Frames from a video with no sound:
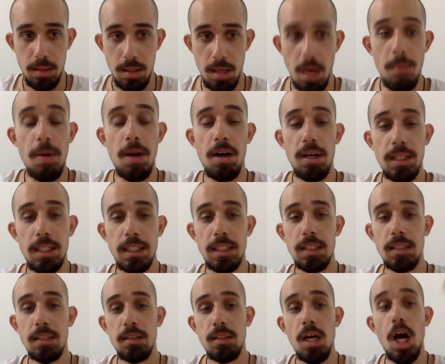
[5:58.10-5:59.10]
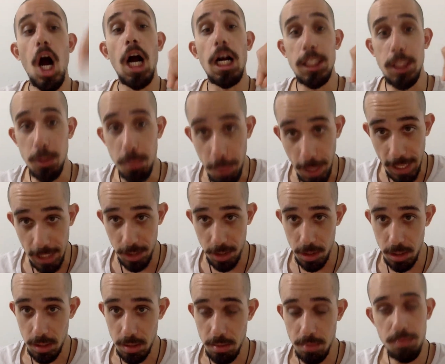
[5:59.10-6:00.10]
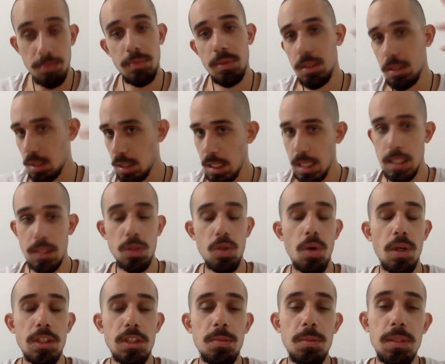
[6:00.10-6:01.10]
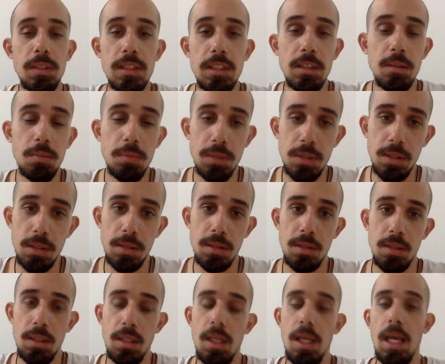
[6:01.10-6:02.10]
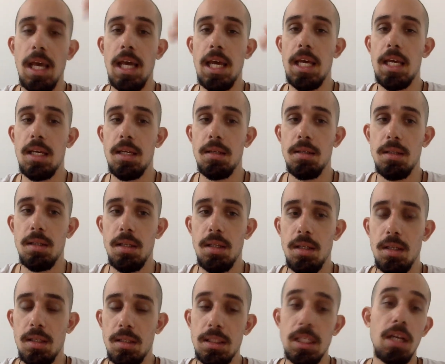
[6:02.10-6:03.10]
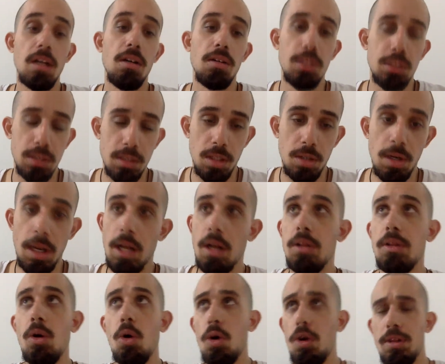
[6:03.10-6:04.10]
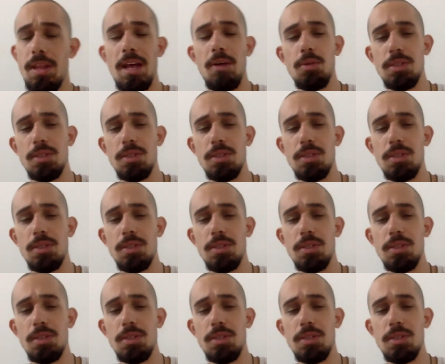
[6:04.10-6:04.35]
American occupation is going to be deemed a terrorist threat, or that